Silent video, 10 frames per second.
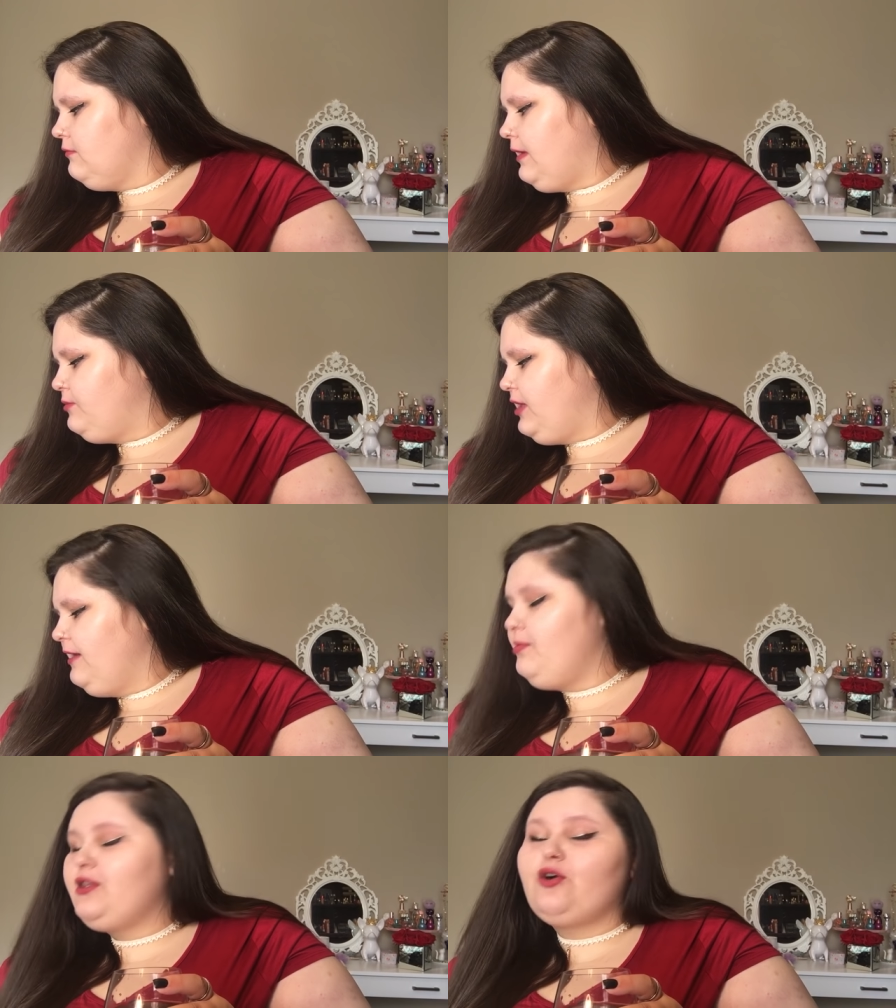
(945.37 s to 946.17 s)
I'm trying to
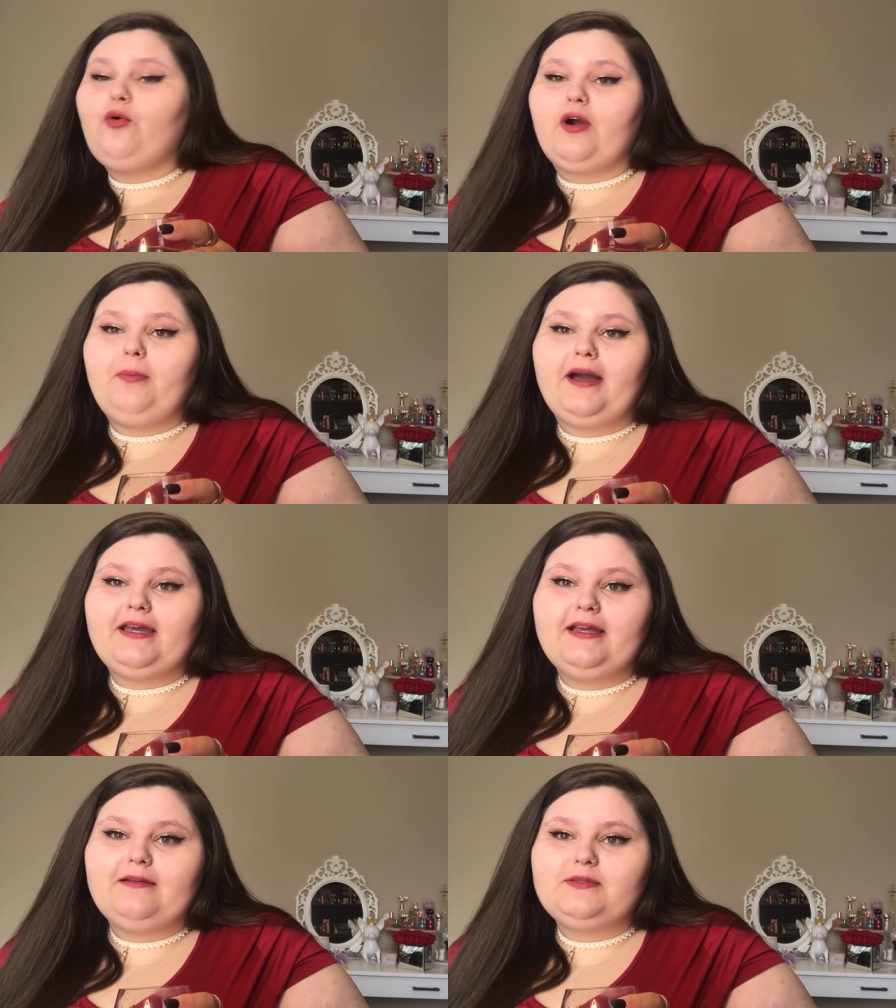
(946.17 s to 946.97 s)
put the cork back
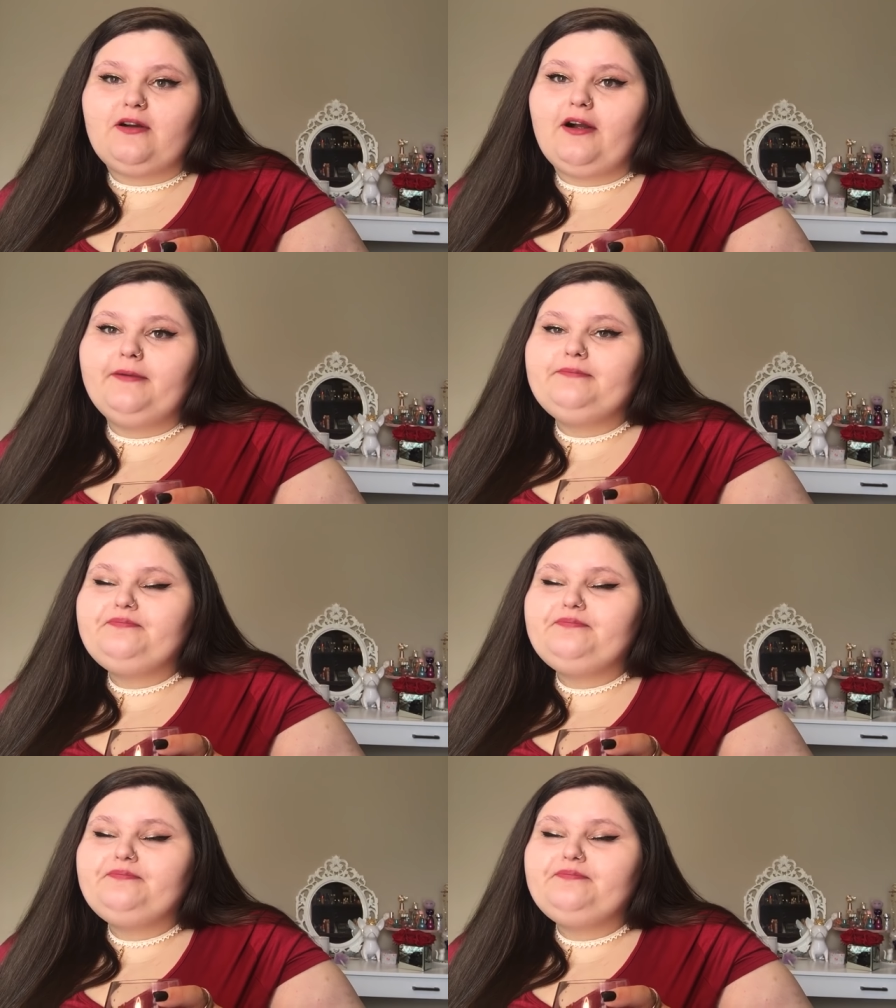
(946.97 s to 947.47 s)
in. I'm sorry.